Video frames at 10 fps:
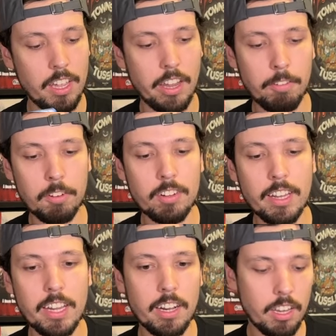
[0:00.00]
If you
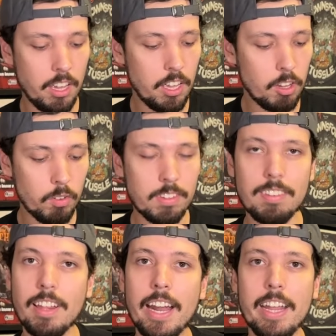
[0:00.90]
did, you would
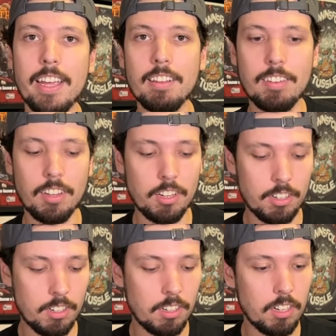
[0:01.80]
slide it into
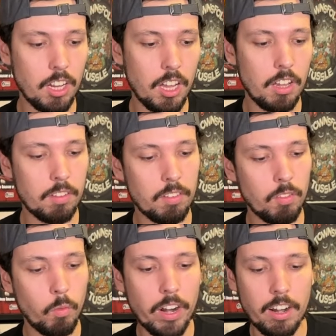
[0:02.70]
your
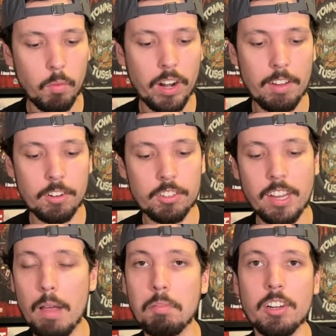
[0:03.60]
where whatever
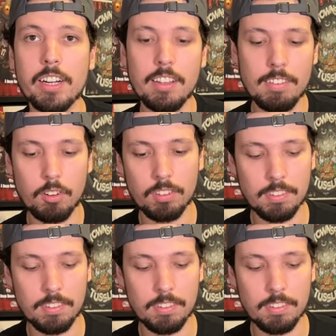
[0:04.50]
chapter it is, you would